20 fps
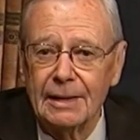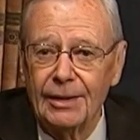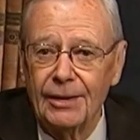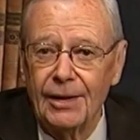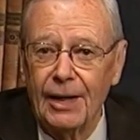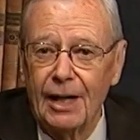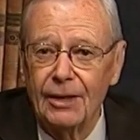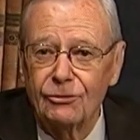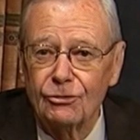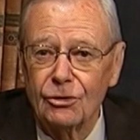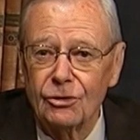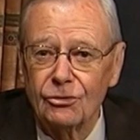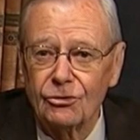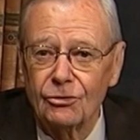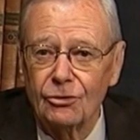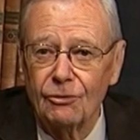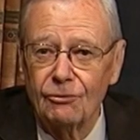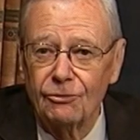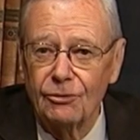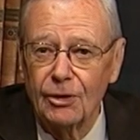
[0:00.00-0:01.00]
not just
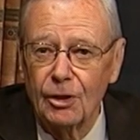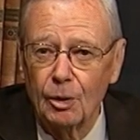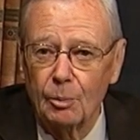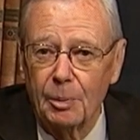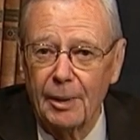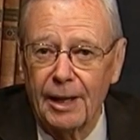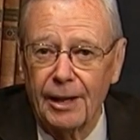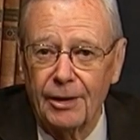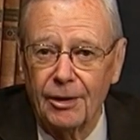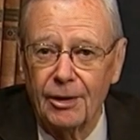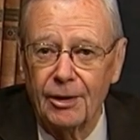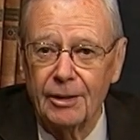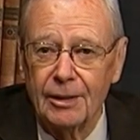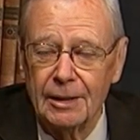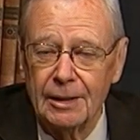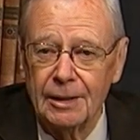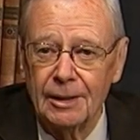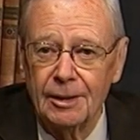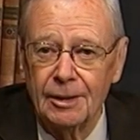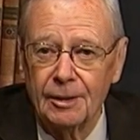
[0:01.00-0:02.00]
feel better.
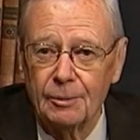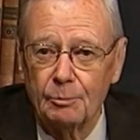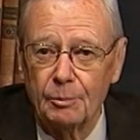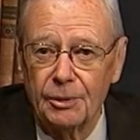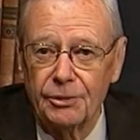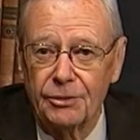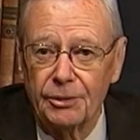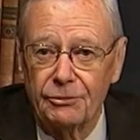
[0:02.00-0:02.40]
But